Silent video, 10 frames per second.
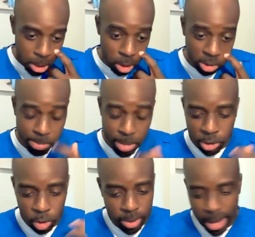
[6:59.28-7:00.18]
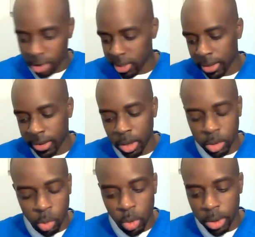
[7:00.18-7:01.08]
it was mid 2000s, and
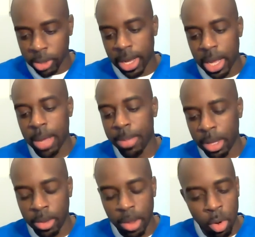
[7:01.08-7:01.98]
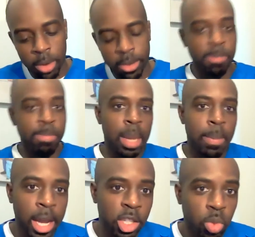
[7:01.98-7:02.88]
it was wintertime, and I'm wearing these
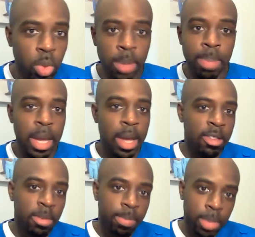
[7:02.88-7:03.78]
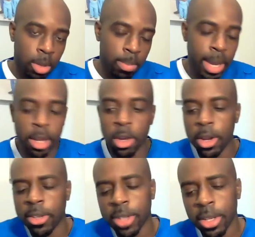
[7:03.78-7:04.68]
big baggy sweatpants, baggy hoodies,